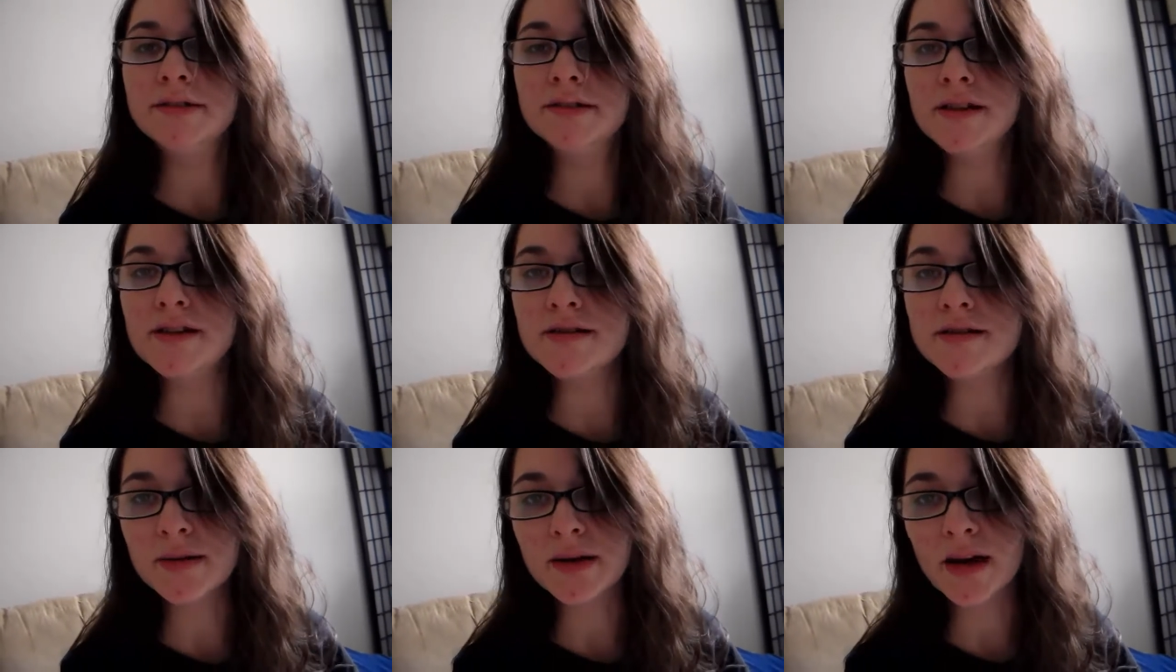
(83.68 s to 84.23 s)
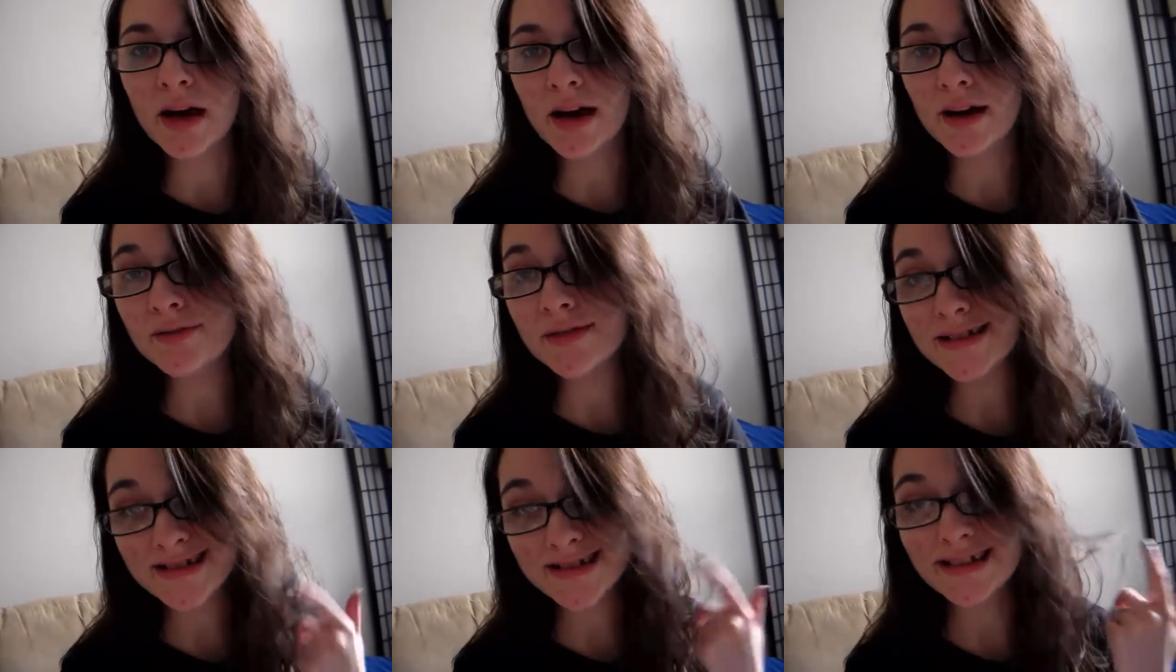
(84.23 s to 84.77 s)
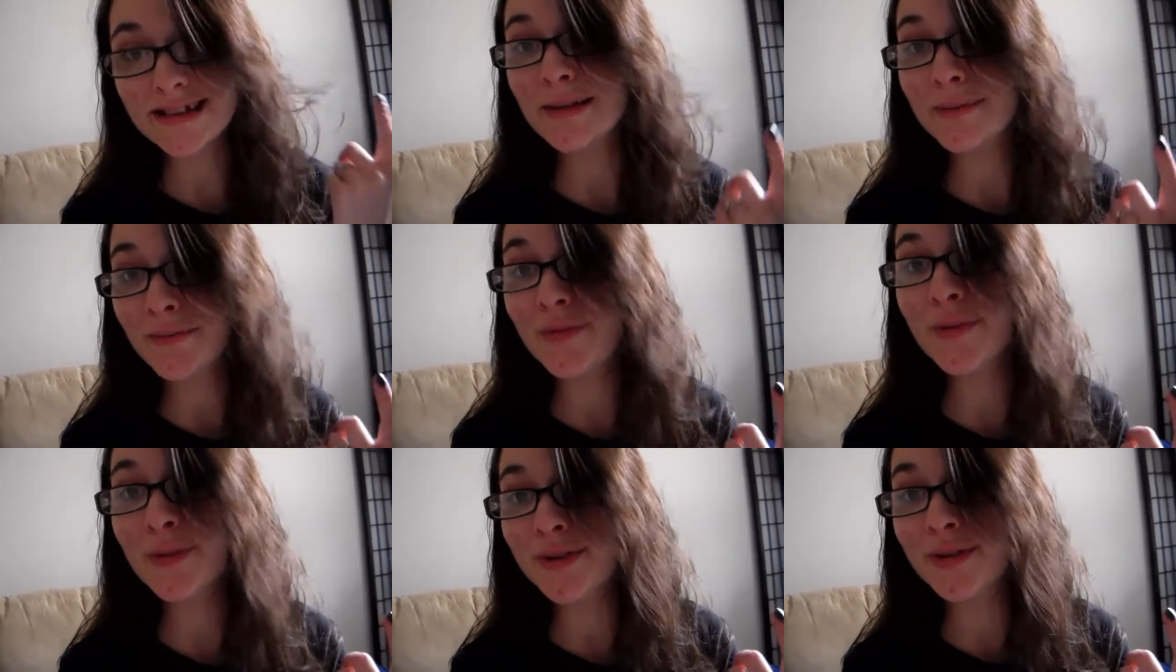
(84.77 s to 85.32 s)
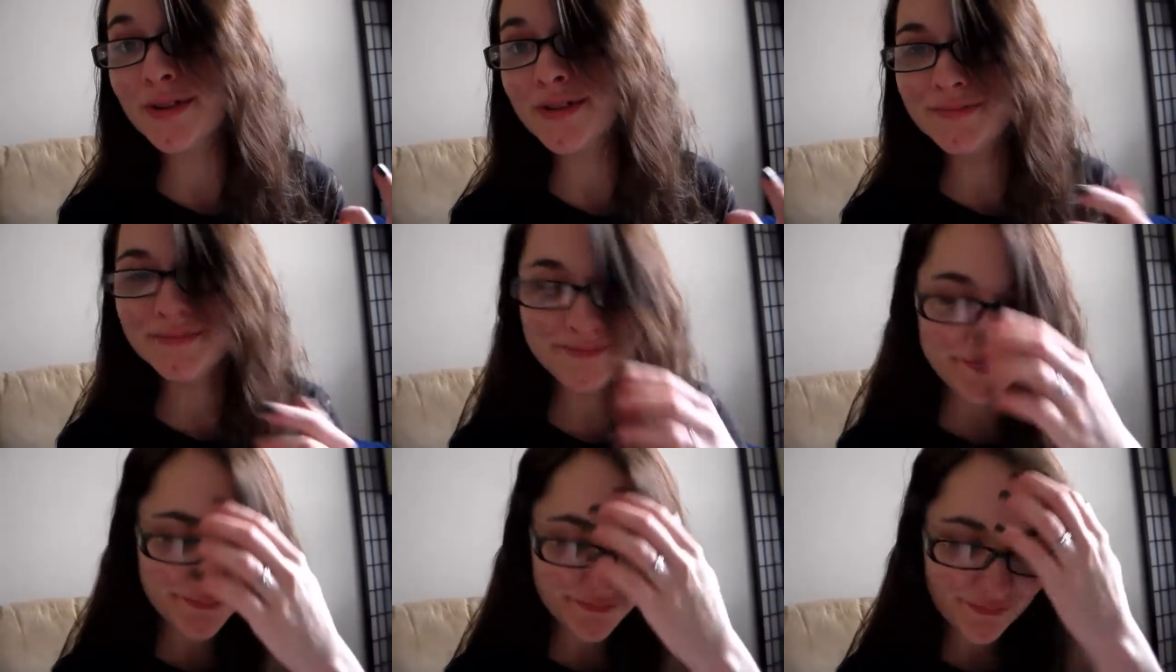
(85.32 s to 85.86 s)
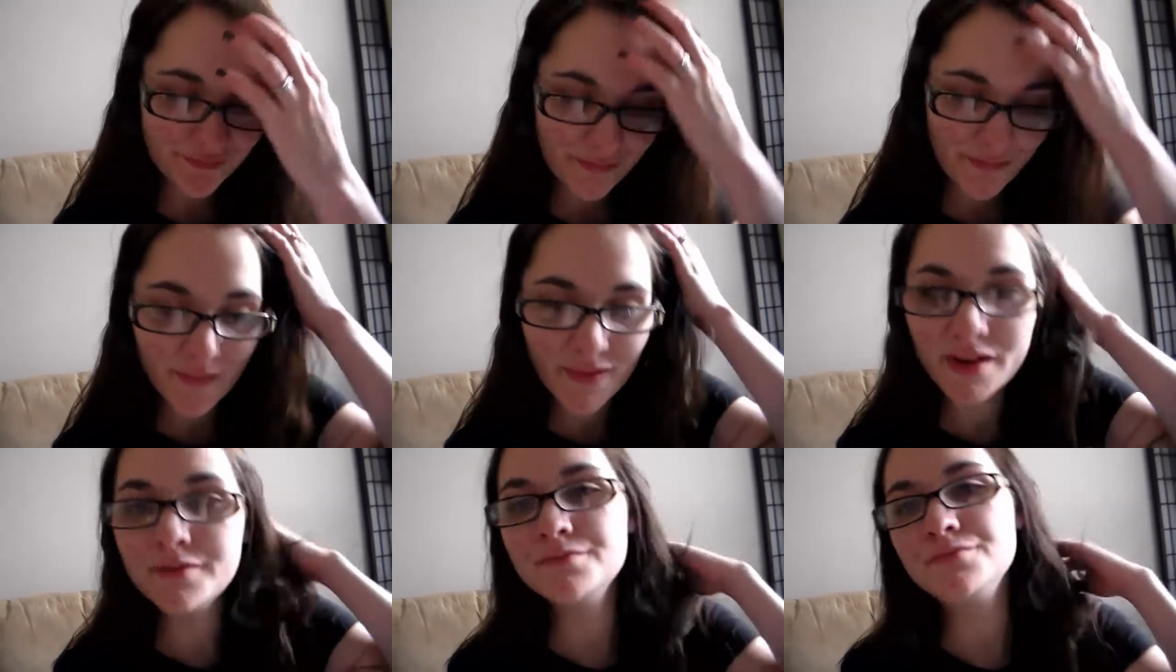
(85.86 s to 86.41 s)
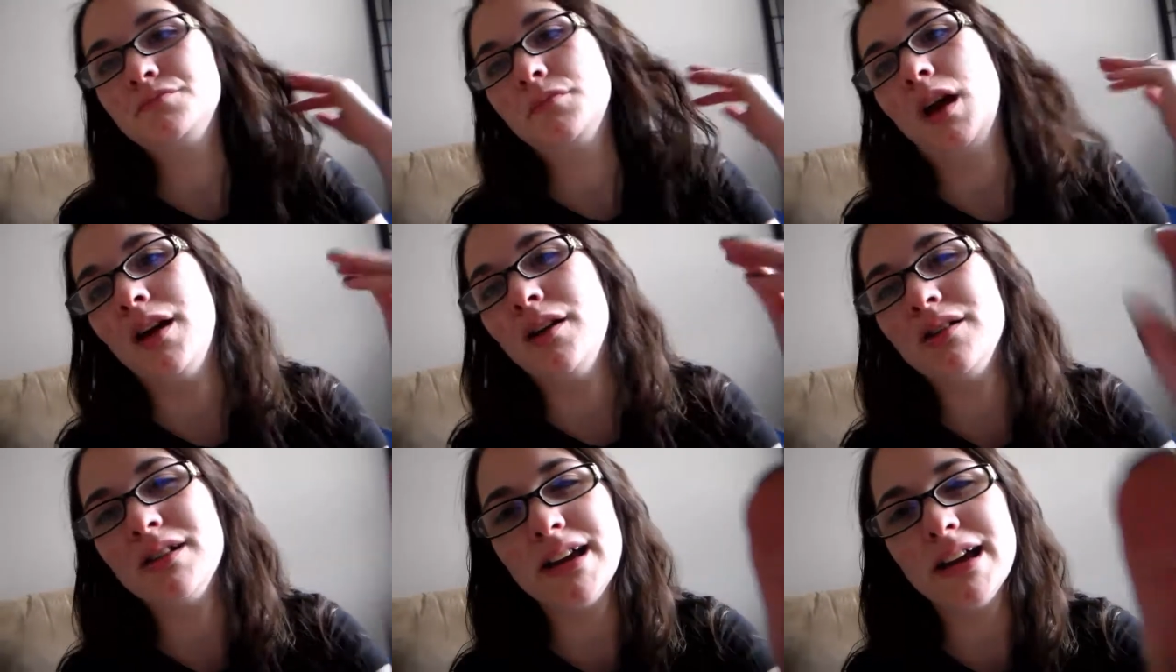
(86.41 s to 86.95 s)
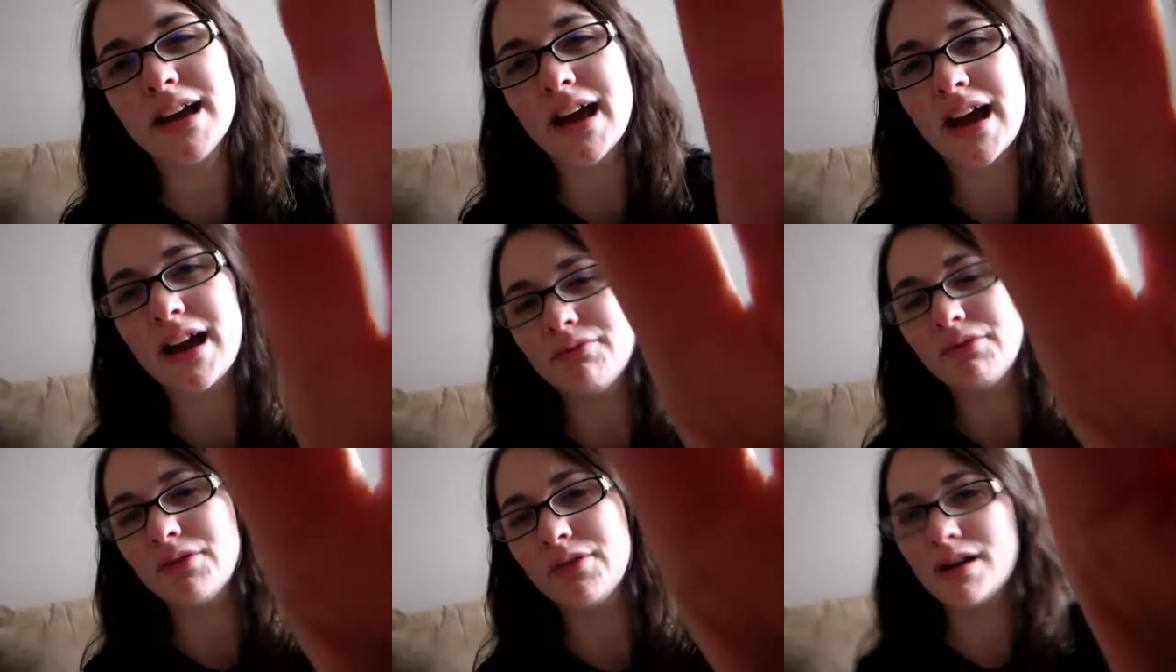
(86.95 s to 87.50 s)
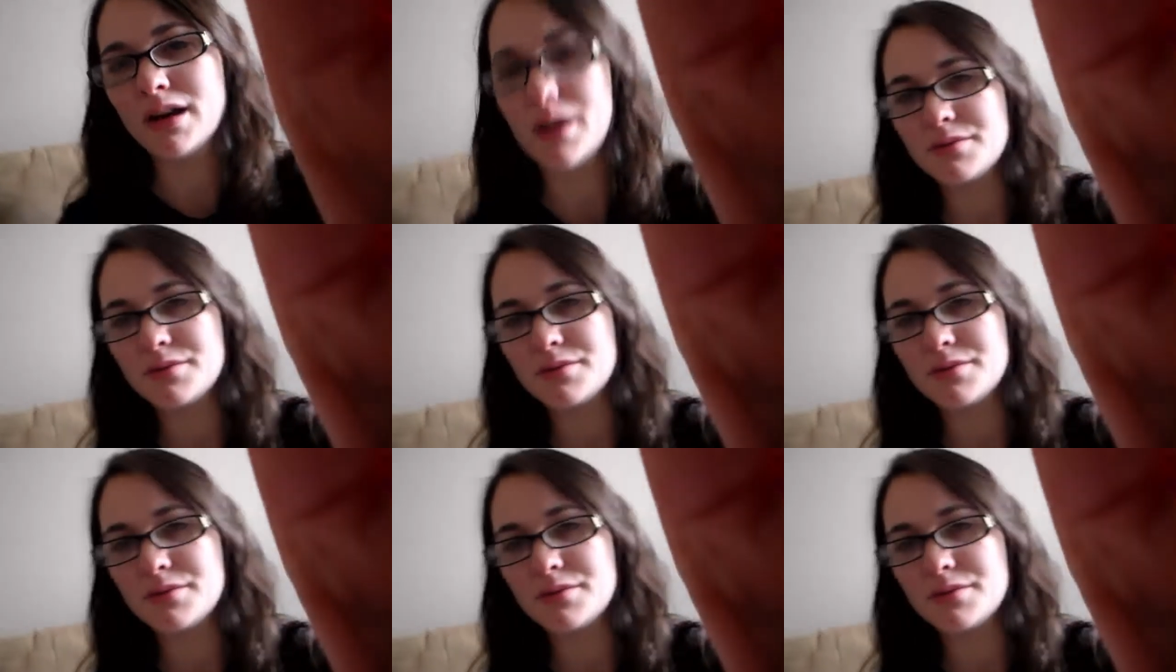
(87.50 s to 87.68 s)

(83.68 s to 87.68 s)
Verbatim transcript: excuse me. Obviously, I'm full ate half of it.